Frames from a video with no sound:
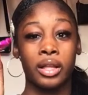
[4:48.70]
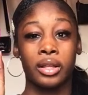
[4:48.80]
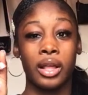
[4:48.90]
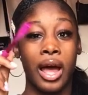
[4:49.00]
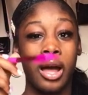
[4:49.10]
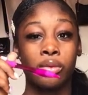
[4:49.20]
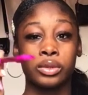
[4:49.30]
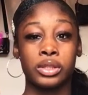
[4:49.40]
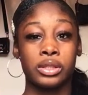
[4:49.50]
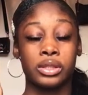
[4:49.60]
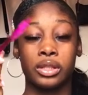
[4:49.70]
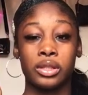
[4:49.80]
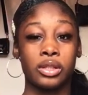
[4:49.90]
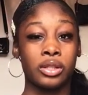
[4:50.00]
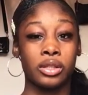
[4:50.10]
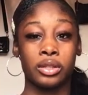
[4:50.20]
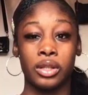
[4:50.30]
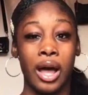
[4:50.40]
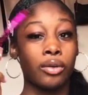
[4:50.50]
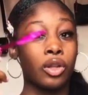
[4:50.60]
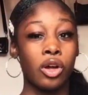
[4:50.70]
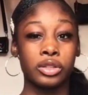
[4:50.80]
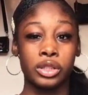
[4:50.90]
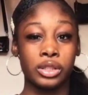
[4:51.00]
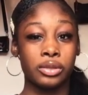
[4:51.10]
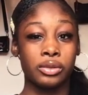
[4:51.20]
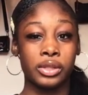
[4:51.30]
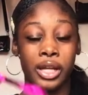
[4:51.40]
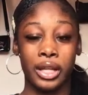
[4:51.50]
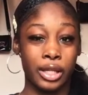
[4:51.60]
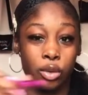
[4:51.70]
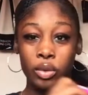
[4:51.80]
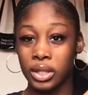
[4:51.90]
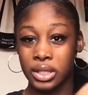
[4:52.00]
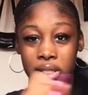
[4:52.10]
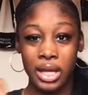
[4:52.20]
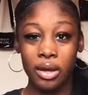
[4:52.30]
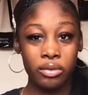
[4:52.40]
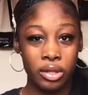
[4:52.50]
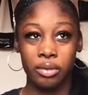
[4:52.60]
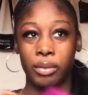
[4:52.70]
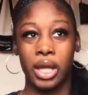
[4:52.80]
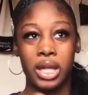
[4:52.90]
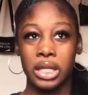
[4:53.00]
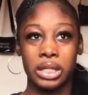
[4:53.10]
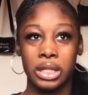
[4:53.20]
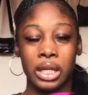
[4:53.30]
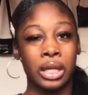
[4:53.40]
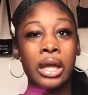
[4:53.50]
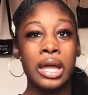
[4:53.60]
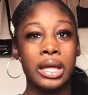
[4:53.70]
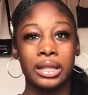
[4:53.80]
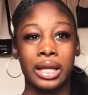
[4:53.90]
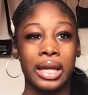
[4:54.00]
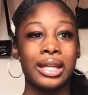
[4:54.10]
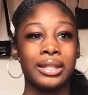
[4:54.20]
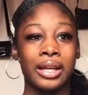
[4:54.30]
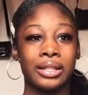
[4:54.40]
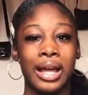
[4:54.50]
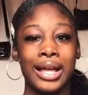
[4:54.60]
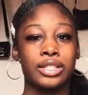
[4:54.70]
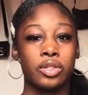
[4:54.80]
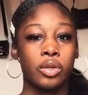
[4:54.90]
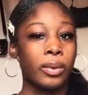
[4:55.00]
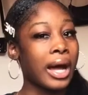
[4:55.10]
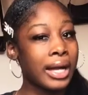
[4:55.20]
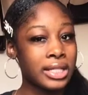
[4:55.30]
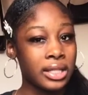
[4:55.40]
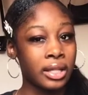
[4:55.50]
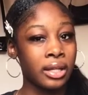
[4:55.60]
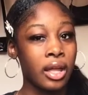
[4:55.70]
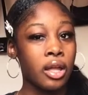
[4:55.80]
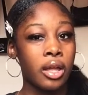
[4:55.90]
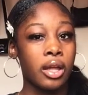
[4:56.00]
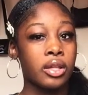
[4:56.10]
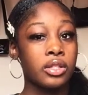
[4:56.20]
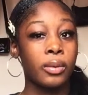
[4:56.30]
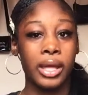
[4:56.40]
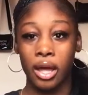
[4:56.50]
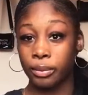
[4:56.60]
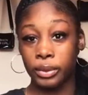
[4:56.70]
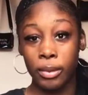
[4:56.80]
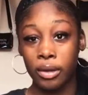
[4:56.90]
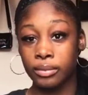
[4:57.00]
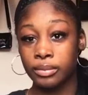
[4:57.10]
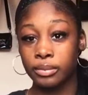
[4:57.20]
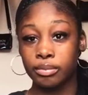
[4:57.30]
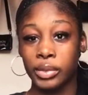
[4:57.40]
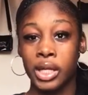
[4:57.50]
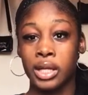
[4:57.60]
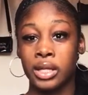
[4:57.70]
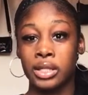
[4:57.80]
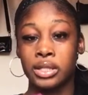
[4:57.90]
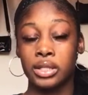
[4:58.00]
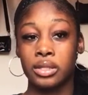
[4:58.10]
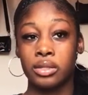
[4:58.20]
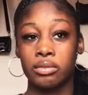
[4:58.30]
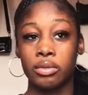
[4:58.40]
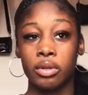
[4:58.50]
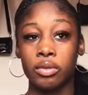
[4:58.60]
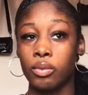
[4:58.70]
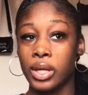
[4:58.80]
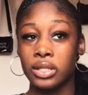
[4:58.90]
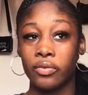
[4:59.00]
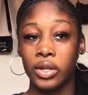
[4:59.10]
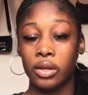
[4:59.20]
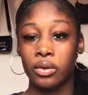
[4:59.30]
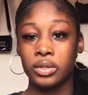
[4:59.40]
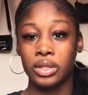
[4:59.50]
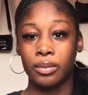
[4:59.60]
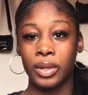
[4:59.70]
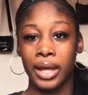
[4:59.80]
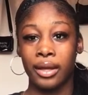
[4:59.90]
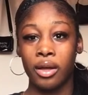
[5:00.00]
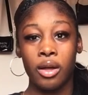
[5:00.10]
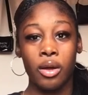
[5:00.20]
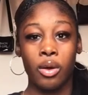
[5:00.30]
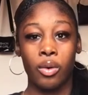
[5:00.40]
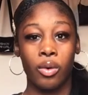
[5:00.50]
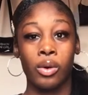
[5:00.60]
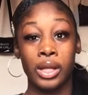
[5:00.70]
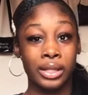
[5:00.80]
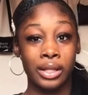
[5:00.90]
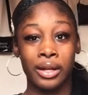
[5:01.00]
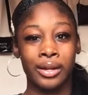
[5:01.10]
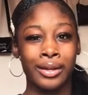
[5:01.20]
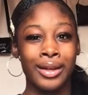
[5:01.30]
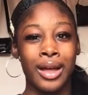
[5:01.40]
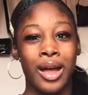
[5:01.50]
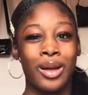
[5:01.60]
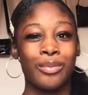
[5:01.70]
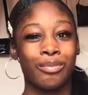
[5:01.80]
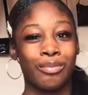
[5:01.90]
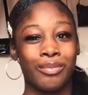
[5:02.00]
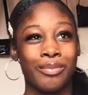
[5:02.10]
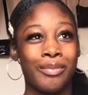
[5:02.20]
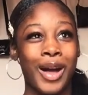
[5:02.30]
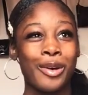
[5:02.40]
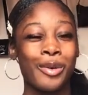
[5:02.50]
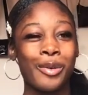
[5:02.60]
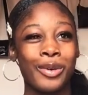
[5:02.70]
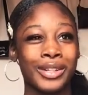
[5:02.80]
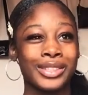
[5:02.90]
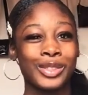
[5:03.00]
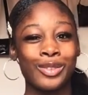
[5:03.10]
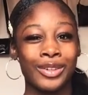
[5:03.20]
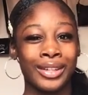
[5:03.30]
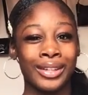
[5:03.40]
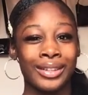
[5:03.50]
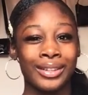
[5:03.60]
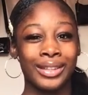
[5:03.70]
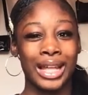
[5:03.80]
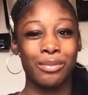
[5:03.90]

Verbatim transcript: how to how long to use net. Like you can tell them anything like in there that has to do with hygiene so it can help them out. Because, you know, you watch the videos and they be like, or like their my horror story like